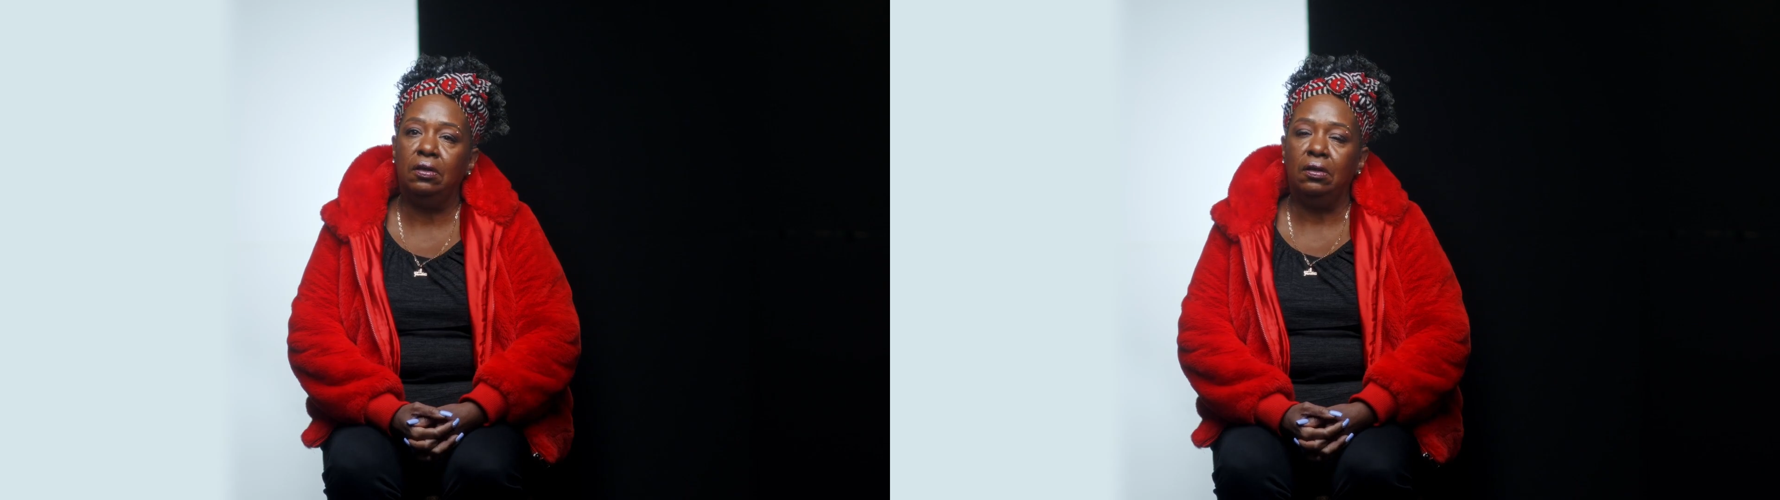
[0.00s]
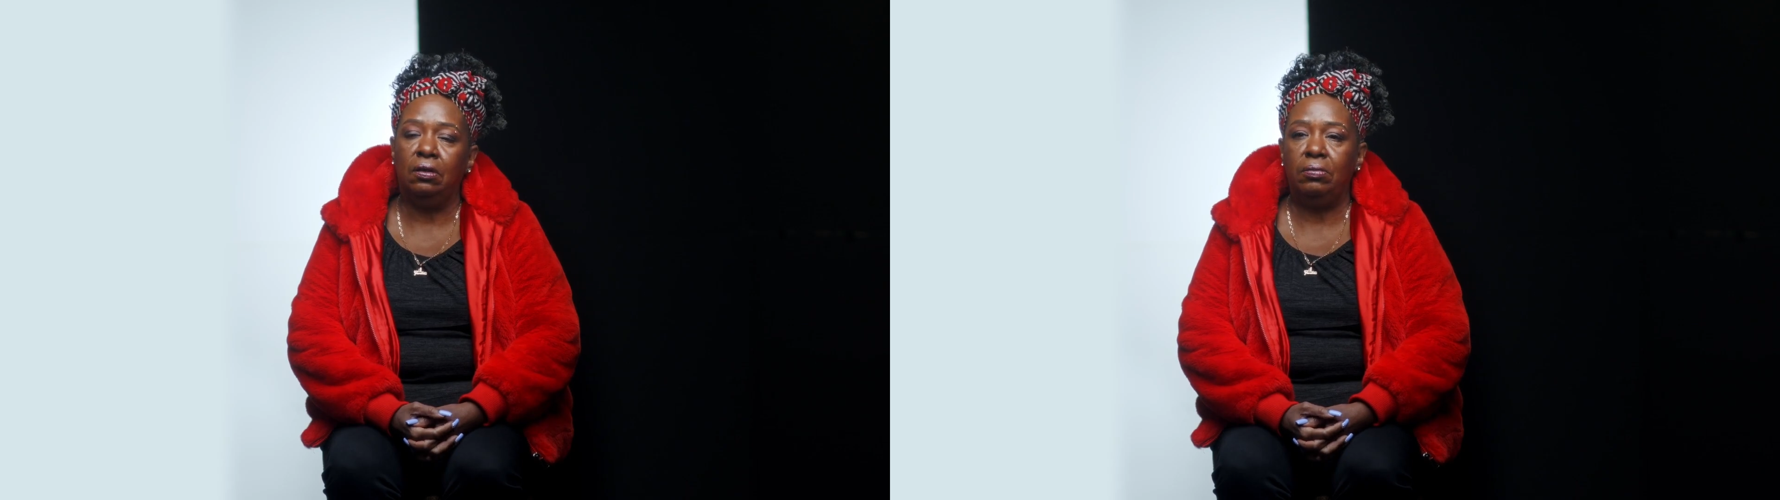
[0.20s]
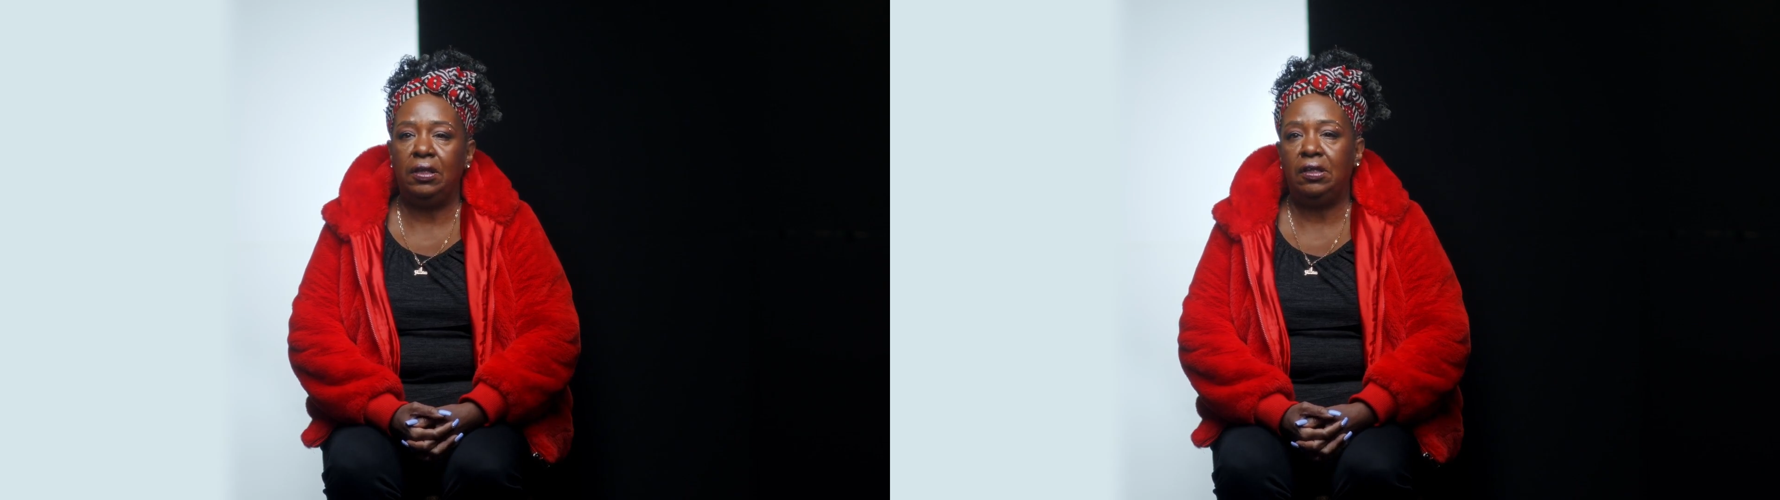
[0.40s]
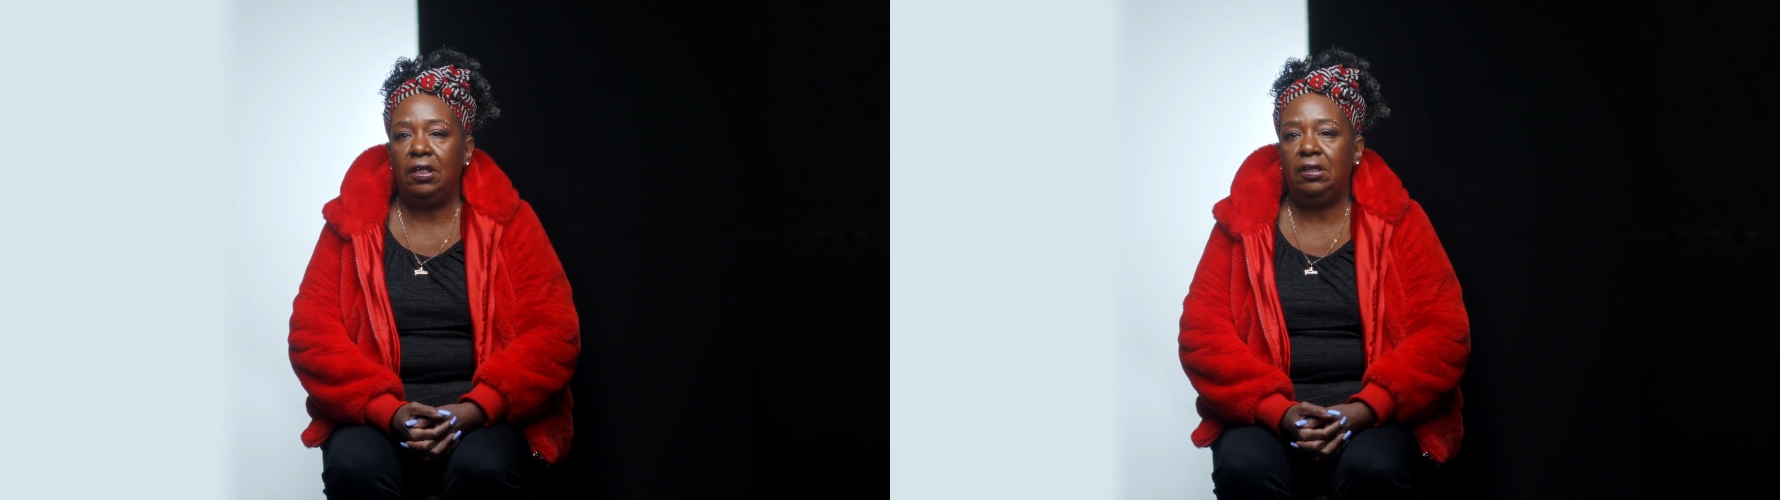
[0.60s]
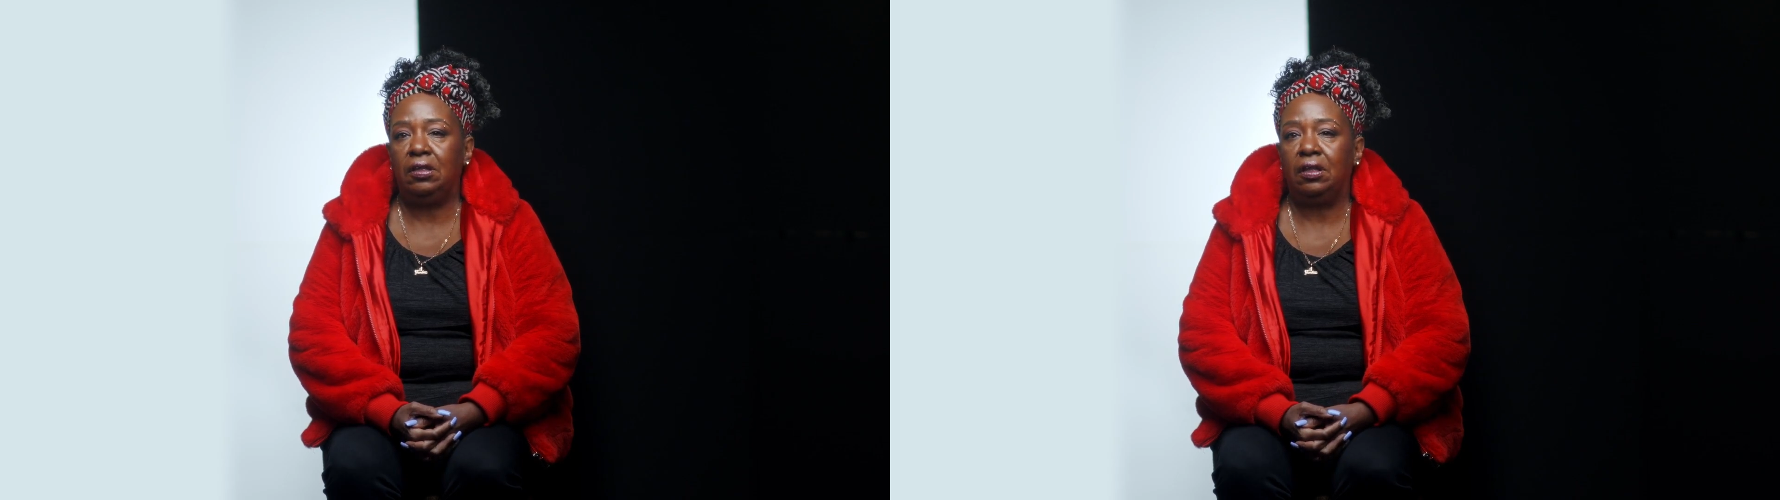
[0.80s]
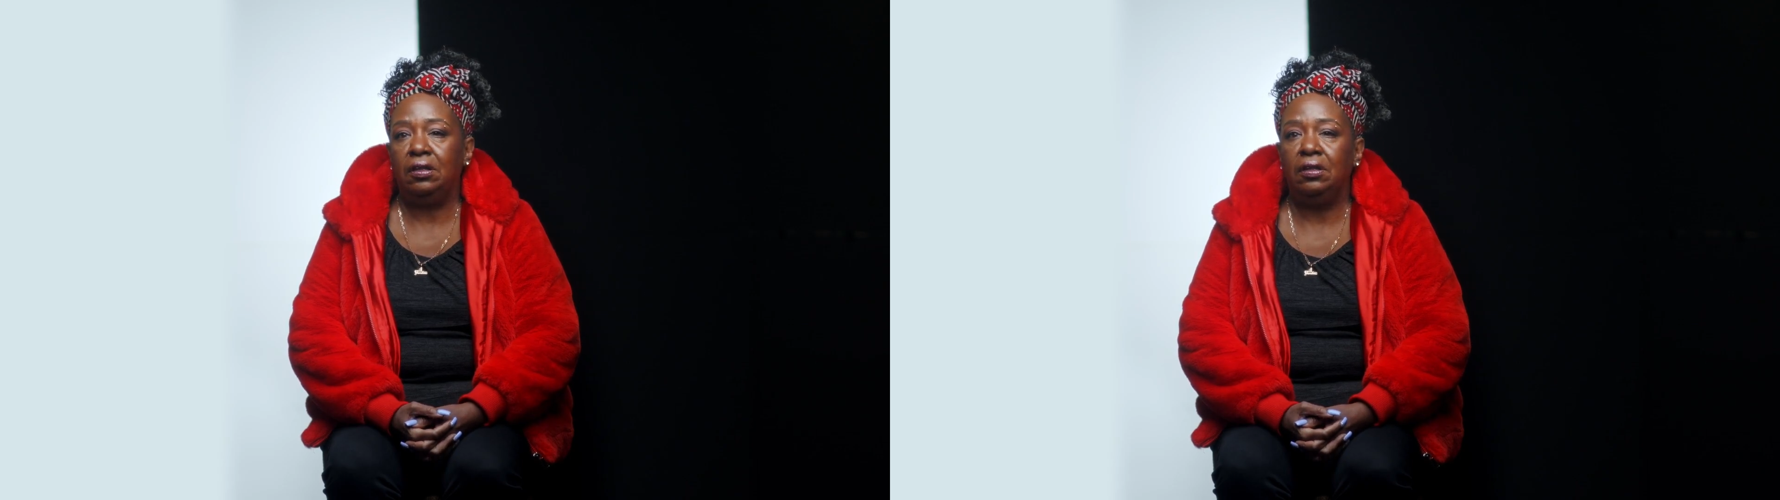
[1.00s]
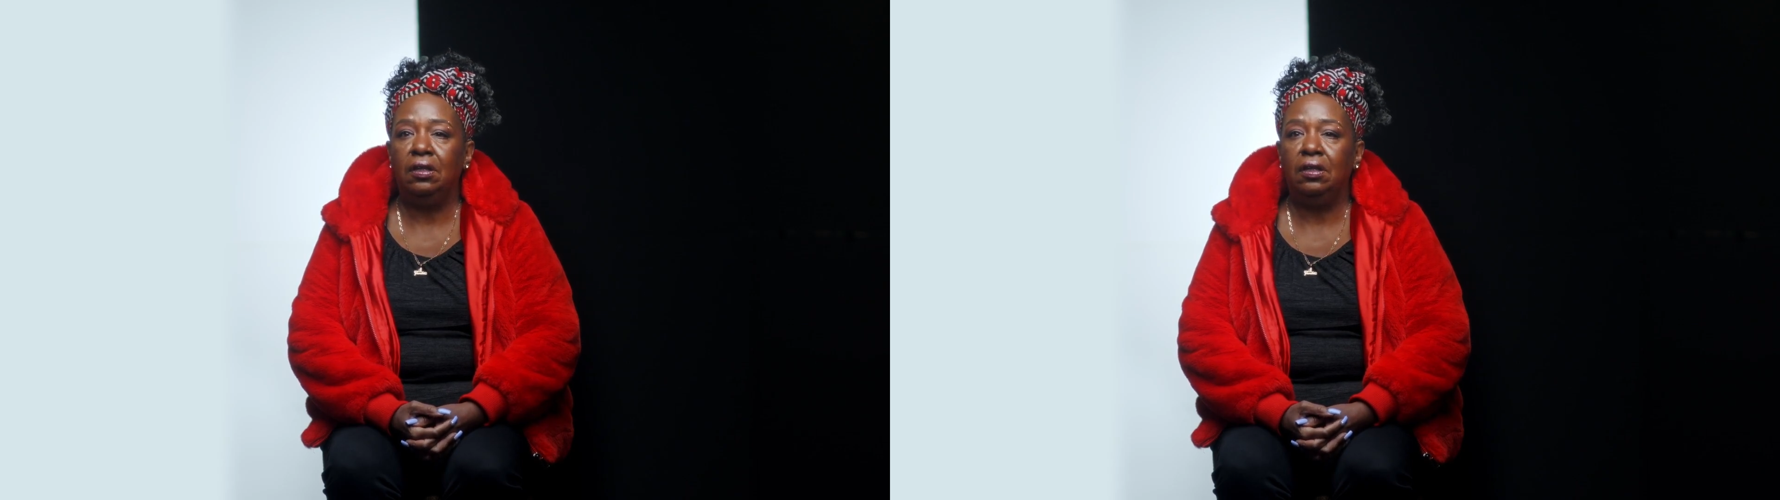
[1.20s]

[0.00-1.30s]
or my sister.